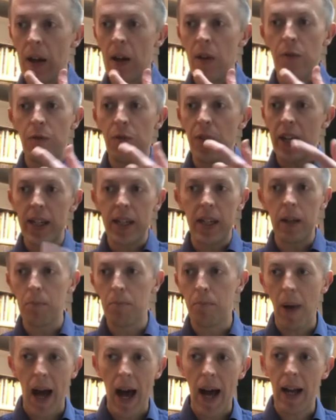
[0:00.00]

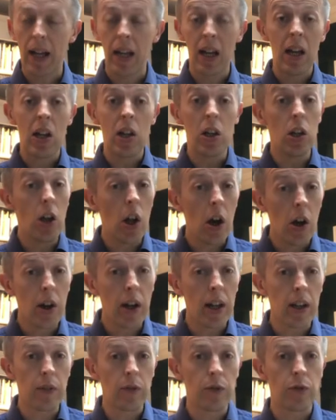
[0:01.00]
feeding back, learning